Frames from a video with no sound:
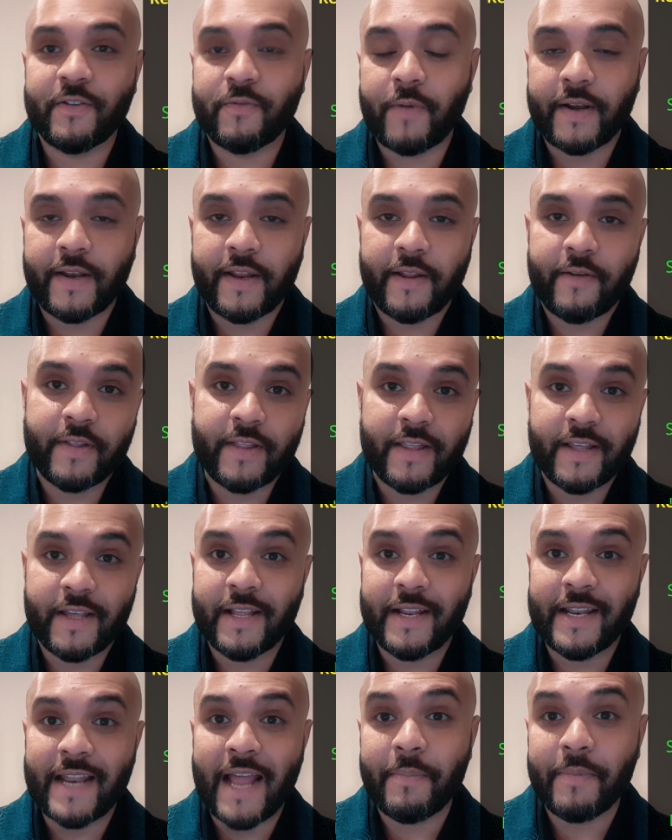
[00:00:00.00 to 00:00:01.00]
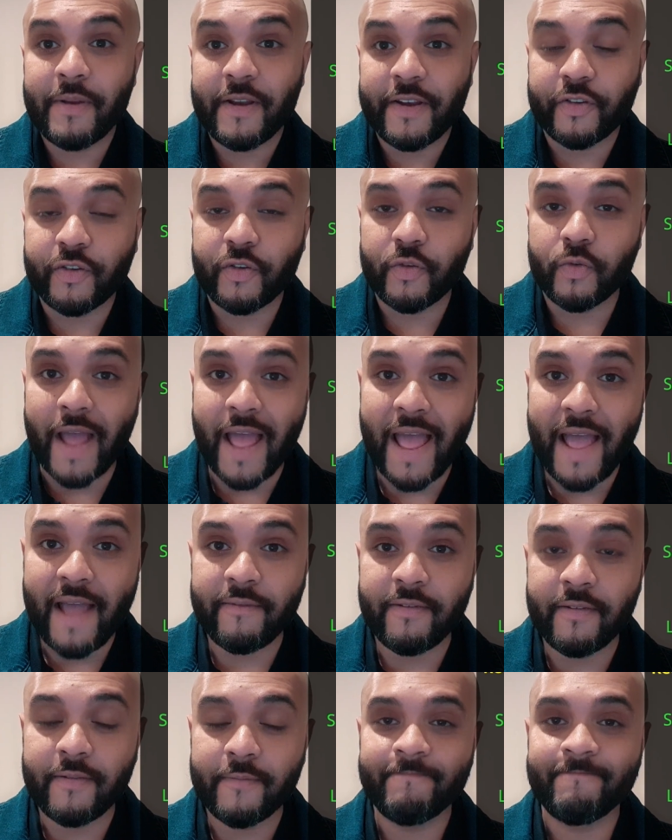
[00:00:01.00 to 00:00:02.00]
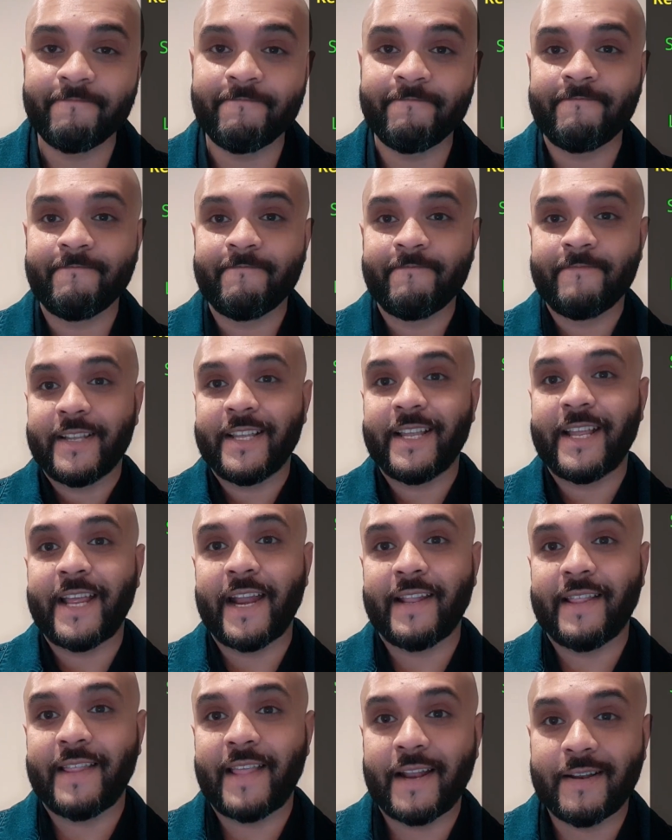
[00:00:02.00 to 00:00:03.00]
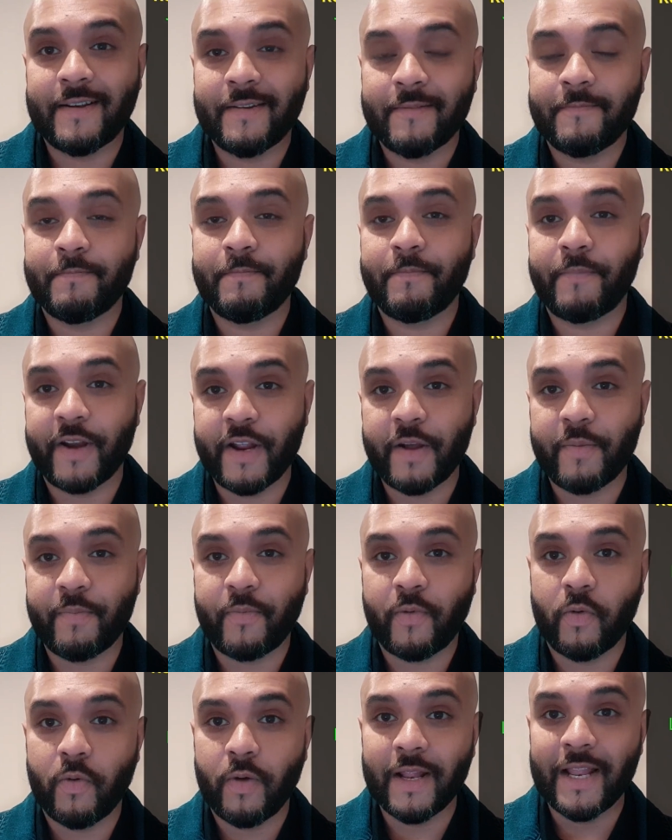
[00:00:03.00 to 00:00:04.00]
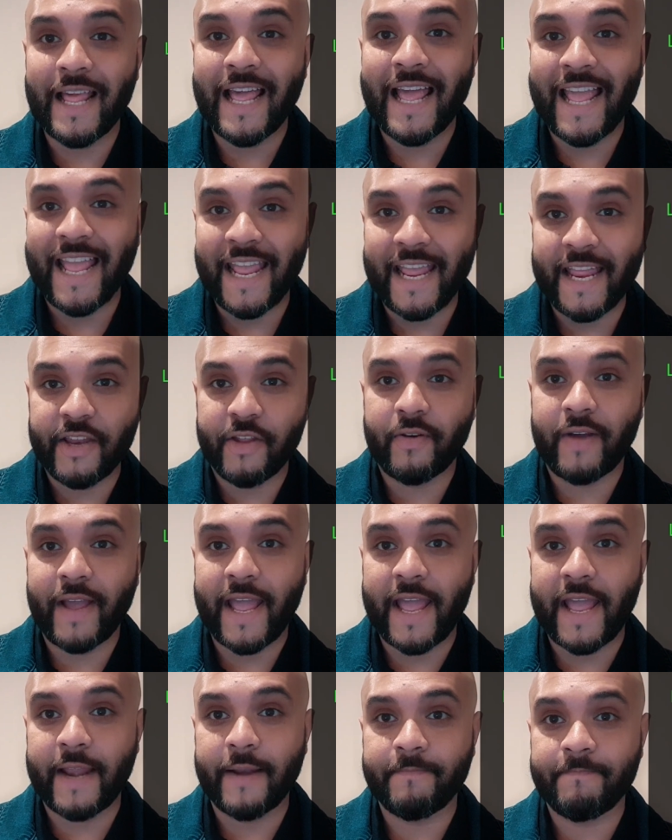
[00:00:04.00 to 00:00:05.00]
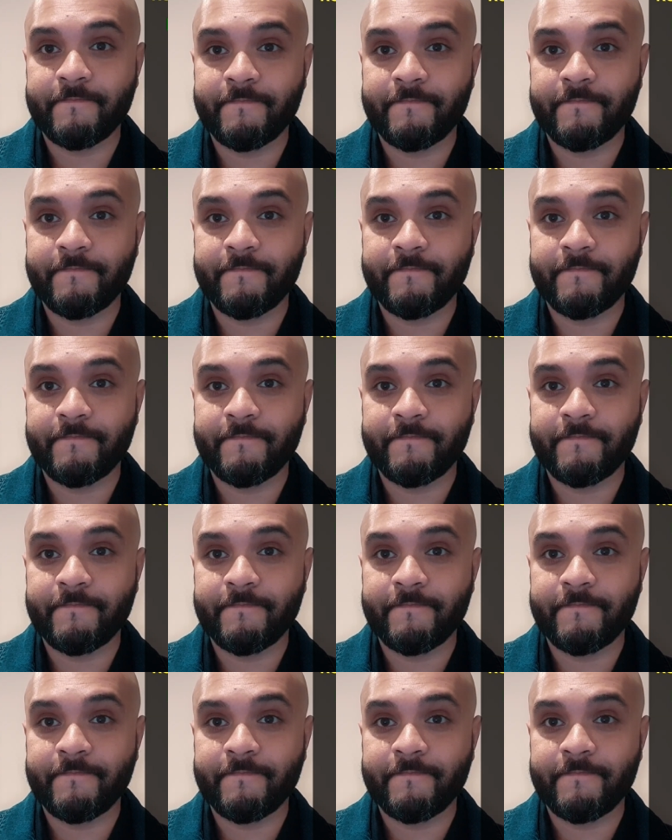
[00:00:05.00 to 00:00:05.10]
whatever the liabilities you have, get that pre-approval in your hand.